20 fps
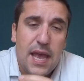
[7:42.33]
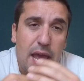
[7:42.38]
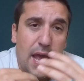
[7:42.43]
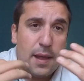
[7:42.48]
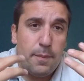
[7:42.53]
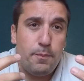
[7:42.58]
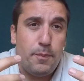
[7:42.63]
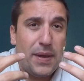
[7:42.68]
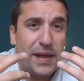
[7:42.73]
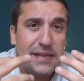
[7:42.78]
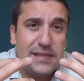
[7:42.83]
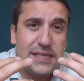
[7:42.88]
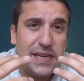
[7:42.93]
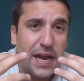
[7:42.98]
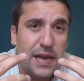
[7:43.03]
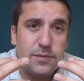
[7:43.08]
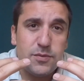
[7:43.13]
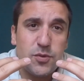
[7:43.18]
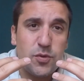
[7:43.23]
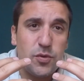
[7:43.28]
and
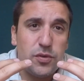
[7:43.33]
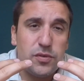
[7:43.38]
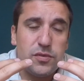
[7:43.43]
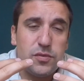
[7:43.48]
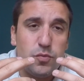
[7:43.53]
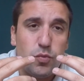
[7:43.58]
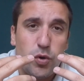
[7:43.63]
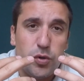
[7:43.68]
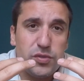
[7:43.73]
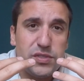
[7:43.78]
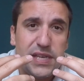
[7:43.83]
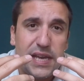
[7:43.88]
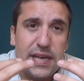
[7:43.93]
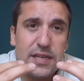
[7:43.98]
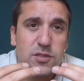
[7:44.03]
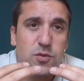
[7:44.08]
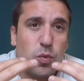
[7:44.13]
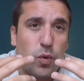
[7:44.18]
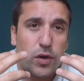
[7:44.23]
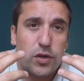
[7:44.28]
bedtime
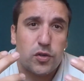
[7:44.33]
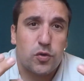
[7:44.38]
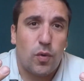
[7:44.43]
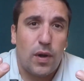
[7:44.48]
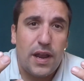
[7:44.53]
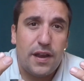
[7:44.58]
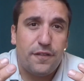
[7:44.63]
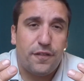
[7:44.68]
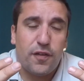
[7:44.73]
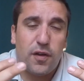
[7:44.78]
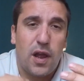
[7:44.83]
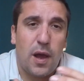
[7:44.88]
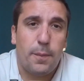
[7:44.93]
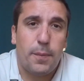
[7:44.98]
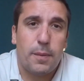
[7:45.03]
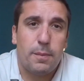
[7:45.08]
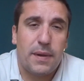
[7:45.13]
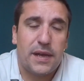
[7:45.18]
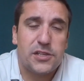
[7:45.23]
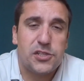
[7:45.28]
routines work great for
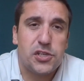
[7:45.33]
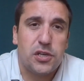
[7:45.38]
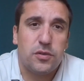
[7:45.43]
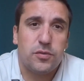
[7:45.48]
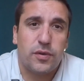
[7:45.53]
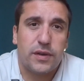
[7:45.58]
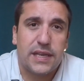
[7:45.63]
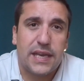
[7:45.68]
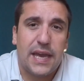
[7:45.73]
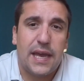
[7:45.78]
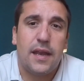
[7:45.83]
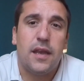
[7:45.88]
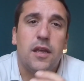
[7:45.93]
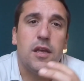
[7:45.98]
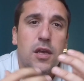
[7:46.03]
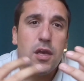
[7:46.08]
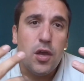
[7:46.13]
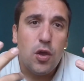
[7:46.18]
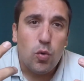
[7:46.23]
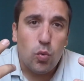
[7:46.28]
helping my children get
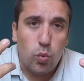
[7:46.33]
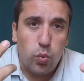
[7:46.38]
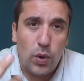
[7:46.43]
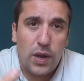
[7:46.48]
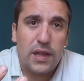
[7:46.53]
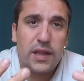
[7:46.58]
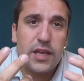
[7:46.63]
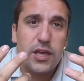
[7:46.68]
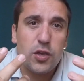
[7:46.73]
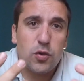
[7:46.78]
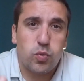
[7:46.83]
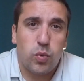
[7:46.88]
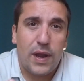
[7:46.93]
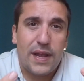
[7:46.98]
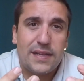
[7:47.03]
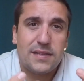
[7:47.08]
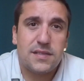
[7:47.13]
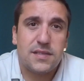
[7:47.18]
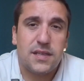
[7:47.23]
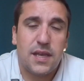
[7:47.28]
really
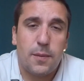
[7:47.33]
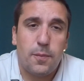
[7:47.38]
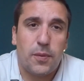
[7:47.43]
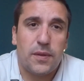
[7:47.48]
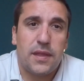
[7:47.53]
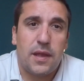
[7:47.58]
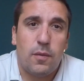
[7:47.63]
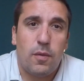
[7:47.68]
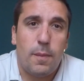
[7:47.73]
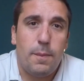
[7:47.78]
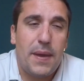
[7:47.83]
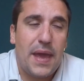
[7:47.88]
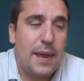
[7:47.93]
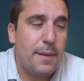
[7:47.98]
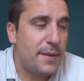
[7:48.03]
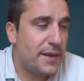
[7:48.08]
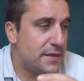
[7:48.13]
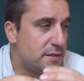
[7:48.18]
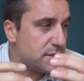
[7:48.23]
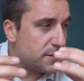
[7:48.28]
great sleep when they were
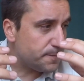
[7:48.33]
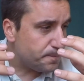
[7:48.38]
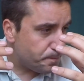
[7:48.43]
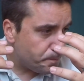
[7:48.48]
babies.